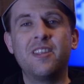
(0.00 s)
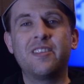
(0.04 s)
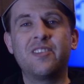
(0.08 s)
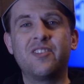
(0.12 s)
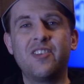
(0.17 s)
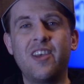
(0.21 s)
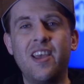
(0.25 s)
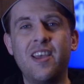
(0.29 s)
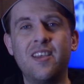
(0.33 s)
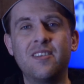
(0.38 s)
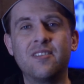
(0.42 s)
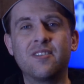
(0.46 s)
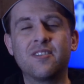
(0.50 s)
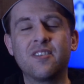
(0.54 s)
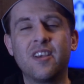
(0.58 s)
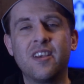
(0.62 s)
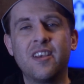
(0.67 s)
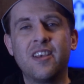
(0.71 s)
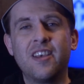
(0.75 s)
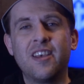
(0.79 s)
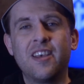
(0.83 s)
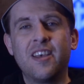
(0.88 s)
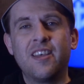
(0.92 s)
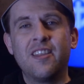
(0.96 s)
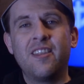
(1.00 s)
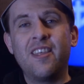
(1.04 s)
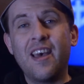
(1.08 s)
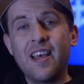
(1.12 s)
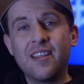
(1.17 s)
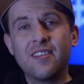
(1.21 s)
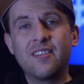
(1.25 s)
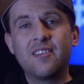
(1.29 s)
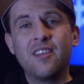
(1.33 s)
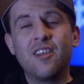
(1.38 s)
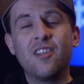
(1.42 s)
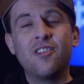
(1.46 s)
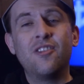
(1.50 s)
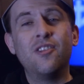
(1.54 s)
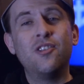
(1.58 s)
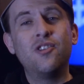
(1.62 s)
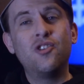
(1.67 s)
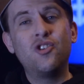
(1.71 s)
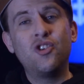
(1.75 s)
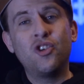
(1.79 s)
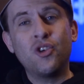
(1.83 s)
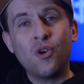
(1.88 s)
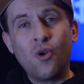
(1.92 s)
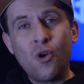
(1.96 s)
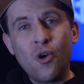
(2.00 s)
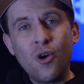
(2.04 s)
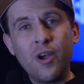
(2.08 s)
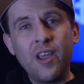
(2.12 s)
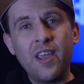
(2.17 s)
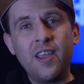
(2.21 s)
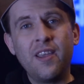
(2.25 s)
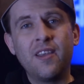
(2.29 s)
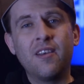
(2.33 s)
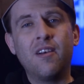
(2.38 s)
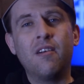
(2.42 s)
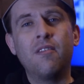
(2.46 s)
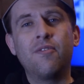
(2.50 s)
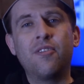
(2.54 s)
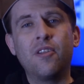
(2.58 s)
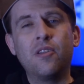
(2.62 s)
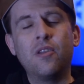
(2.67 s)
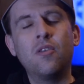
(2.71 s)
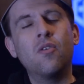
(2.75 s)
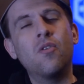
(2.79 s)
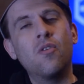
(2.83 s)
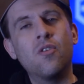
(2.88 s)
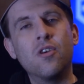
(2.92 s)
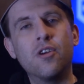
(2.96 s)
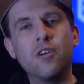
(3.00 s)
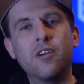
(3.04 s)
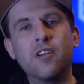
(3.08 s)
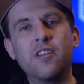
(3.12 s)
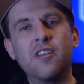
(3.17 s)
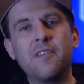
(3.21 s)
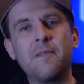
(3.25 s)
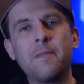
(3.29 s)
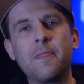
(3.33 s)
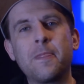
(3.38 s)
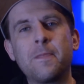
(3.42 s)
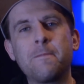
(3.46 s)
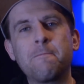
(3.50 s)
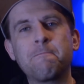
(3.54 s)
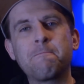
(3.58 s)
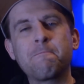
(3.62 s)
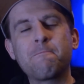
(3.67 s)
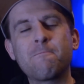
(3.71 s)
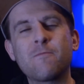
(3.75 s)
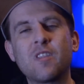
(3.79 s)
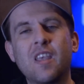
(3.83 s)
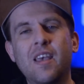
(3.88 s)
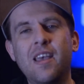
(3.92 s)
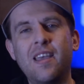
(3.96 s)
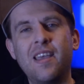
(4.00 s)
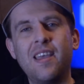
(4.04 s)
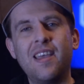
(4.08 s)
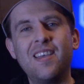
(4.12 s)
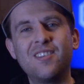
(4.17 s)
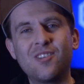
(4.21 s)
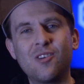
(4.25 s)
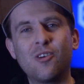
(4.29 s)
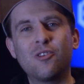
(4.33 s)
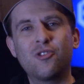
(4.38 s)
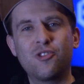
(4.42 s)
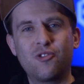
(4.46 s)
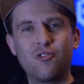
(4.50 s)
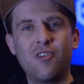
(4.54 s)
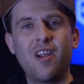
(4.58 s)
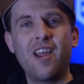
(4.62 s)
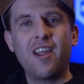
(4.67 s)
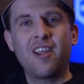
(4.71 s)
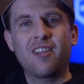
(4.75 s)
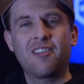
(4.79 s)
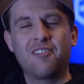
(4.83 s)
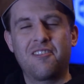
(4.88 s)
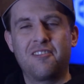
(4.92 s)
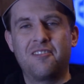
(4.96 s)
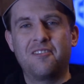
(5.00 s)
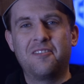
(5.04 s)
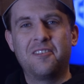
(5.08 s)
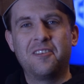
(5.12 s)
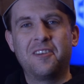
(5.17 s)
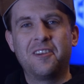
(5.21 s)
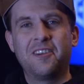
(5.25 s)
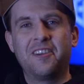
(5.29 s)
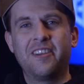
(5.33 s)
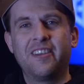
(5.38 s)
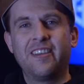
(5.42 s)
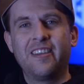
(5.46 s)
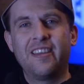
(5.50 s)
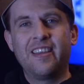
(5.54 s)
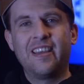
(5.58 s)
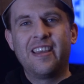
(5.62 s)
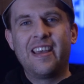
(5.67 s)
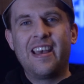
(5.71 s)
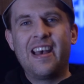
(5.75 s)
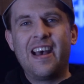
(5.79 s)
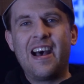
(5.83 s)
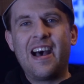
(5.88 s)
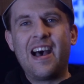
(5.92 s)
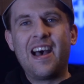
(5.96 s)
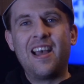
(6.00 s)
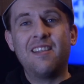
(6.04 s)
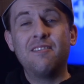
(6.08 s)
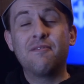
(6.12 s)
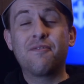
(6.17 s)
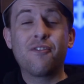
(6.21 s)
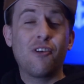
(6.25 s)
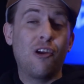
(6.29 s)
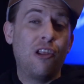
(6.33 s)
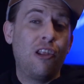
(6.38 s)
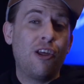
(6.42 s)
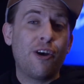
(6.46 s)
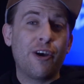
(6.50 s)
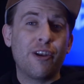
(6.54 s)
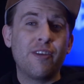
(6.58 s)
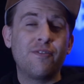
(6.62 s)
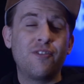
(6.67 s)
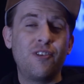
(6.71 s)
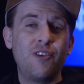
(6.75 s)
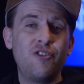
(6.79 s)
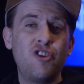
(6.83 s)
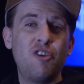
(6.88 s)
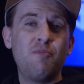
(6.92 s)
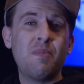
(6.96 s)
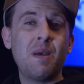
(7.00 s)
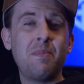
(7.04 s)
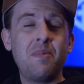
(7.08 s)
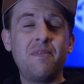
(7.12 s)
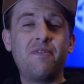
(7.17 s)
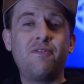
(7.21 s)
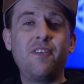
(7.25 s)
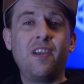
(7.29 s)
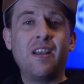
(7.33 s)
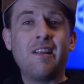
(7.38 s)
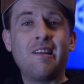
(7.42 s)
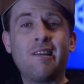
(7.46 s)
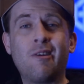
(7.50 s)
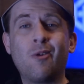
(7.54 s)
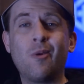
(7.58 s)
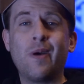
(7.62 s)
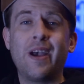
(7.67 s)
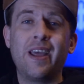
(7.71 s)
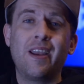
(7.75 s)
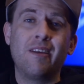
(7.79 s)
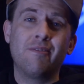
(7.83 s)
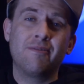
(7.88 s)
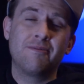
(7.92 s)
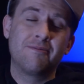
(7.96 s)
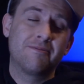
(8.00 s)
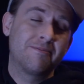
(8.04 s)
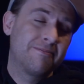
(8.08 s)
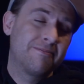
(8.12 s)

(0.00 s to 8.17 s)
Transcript: that says that the joy of the Lord is our strength. And for a lot of you may be feeling kind of